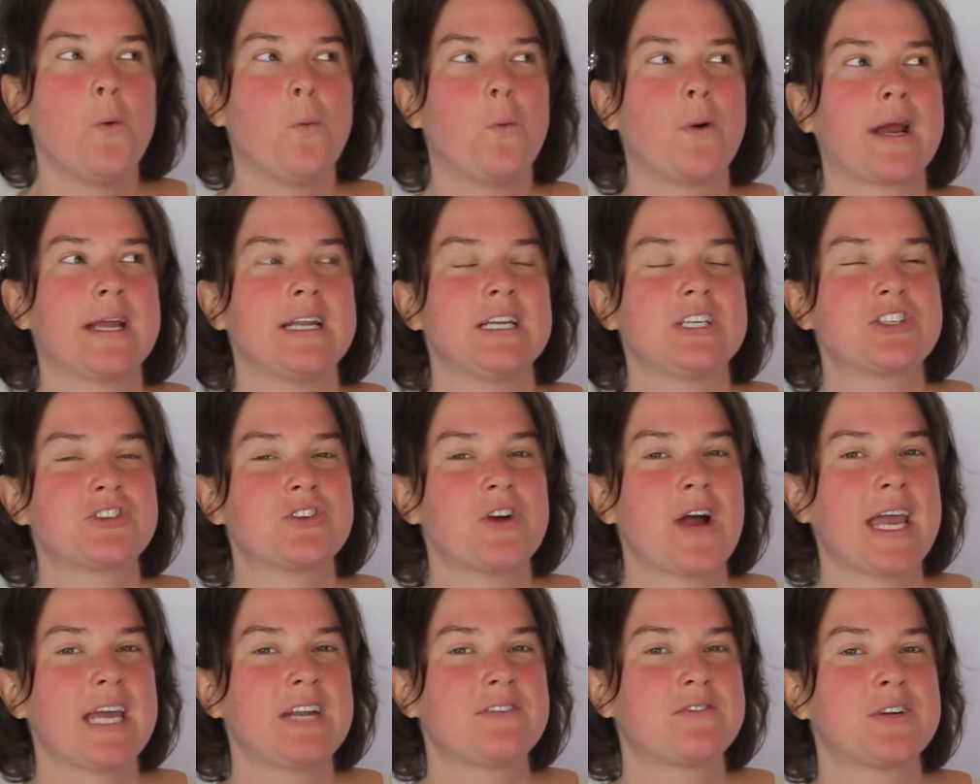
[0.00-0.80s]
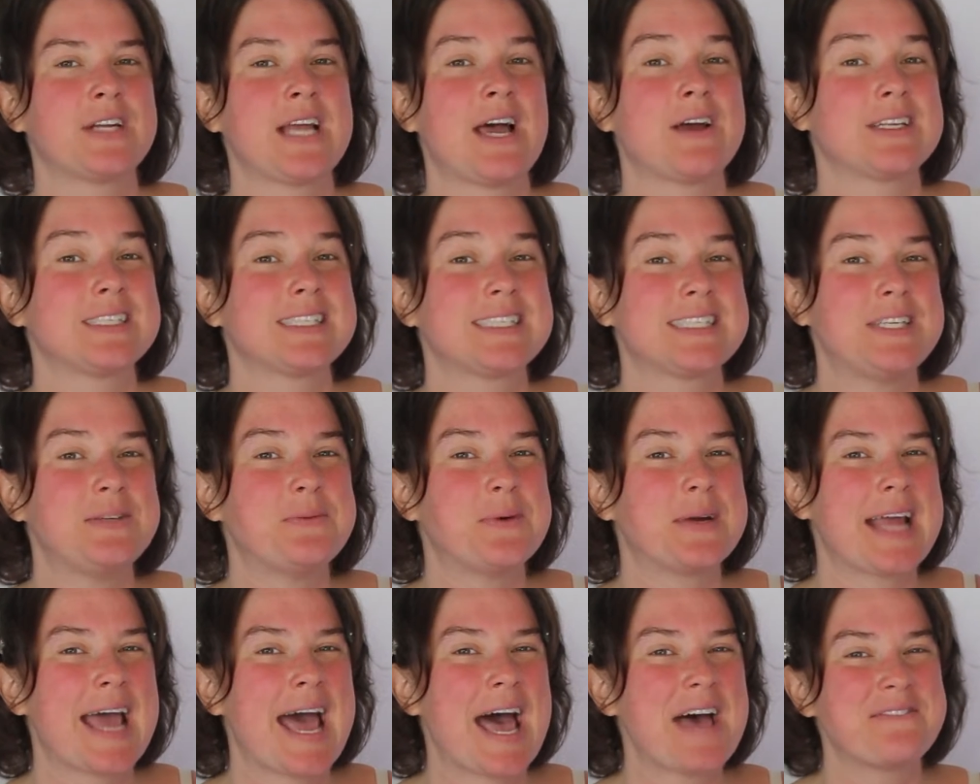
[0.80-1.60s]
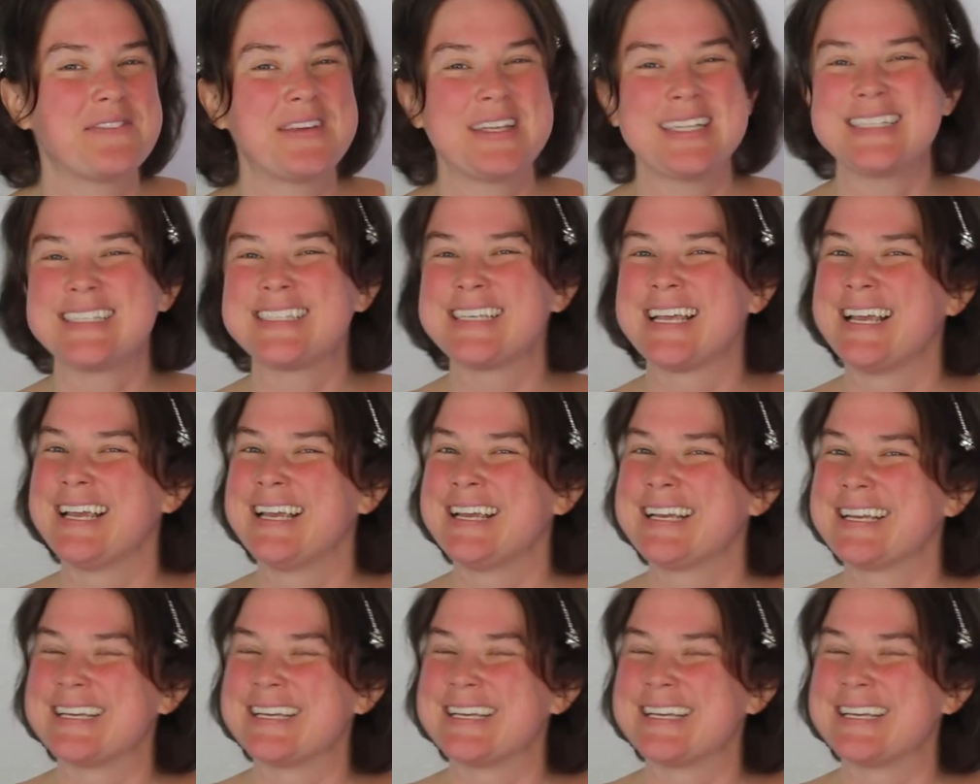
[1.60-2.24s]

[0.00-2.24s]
We're gonna try it for now to see what happens.